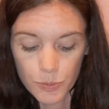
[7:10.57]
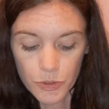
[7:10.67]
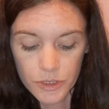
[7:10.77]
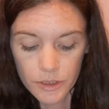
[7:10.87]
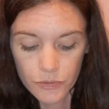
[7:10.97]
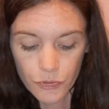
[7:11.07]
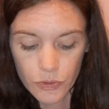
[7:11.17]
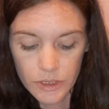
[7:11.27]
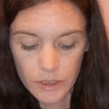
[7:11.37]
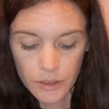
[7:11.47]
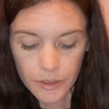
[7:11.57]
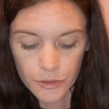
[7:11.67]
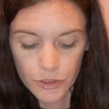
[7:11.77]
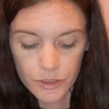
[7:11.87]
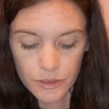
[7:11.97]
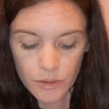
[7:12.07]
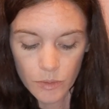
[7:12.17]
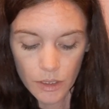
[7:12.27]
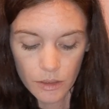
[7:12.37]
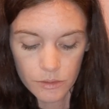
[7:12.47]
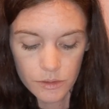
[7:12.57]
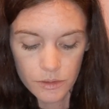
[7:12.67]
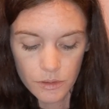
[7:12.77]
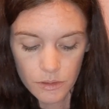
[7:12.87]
person is focusing their energies on something else.